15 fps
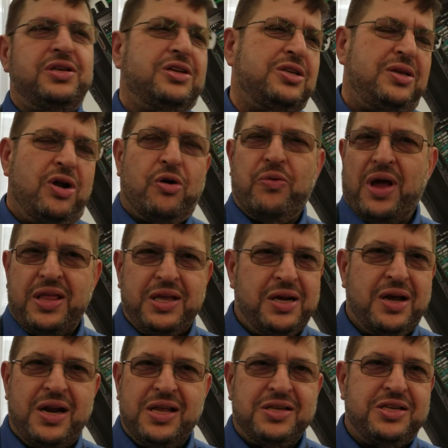And you know, around the
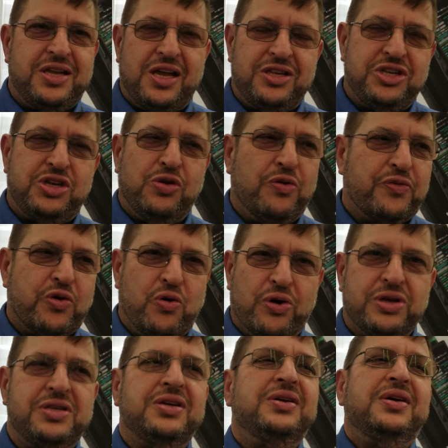United States too, of course.